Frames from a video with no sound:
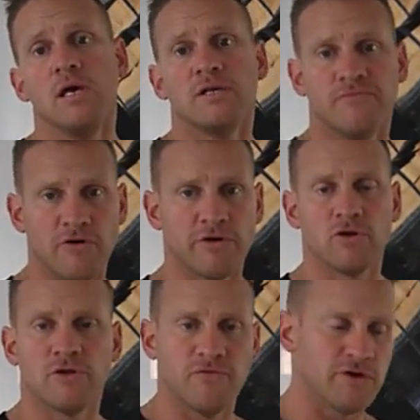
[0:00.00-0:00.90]
It's very
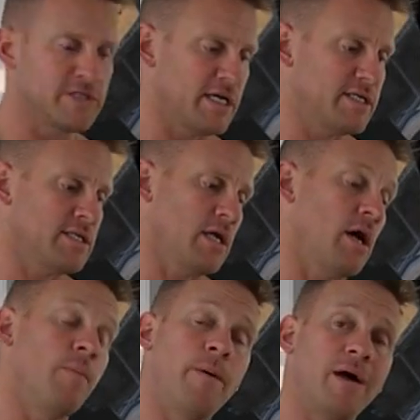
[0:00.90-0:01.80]
good, very tasty.
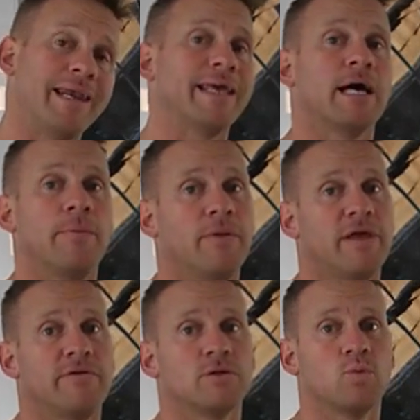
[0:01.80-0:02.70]
I'll put a link up on
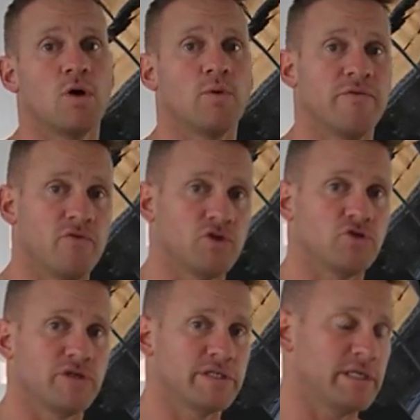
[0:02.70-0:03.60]
there as well if you're
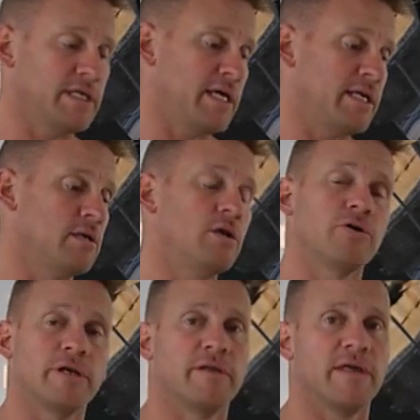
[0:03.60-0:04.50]
interested in
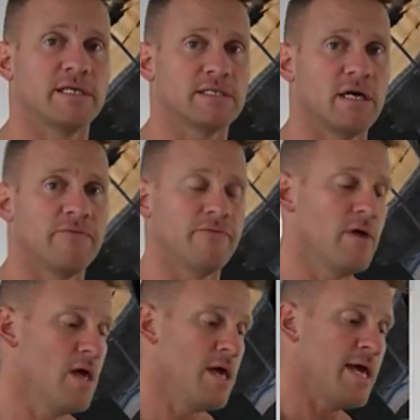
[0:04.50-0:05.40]
looking at their stuff.
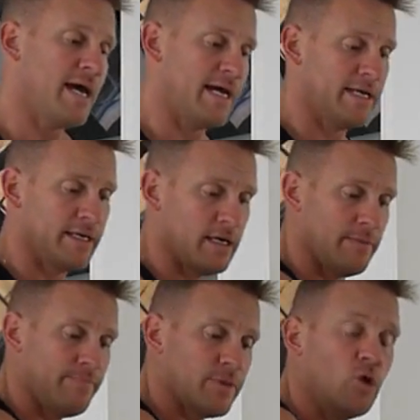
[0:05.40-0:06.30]
And
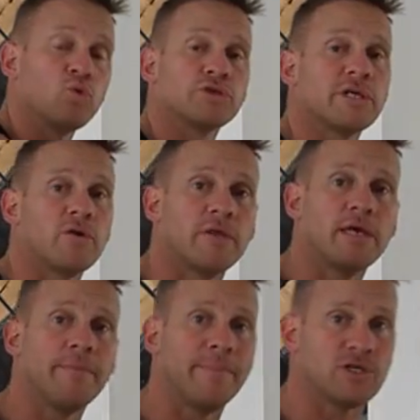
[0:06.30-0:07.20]
also
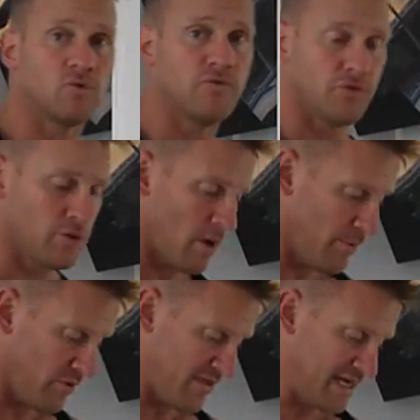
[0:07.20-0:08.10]
the muscle food, I'll
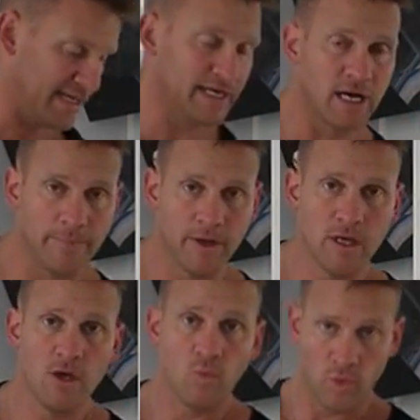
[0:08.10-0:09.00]
put their link up
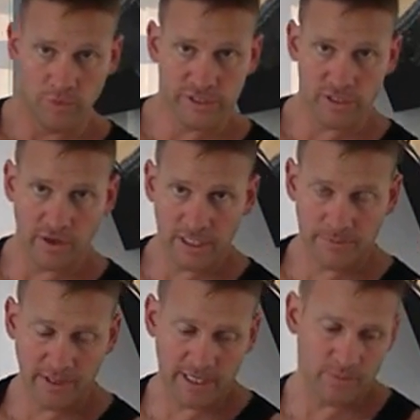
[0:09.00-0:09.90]
when we start
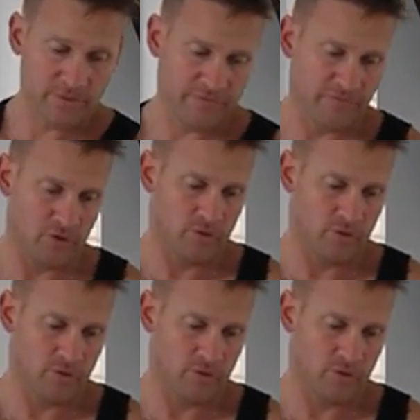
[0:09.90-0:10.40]
explaining with the